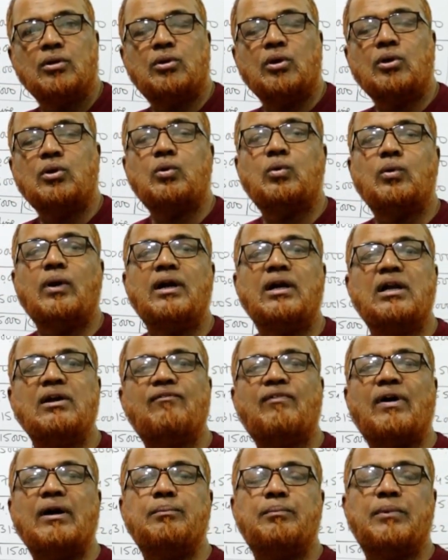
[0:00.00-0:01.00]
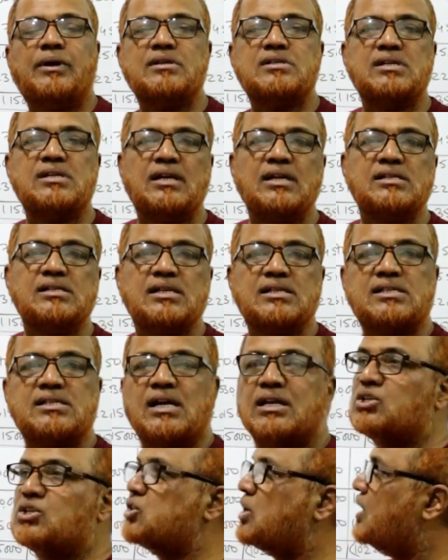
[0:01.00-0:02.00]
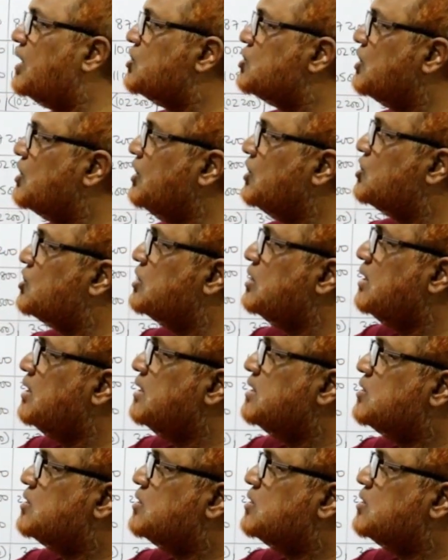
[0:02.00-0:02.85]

So 25% is the surcharge rate.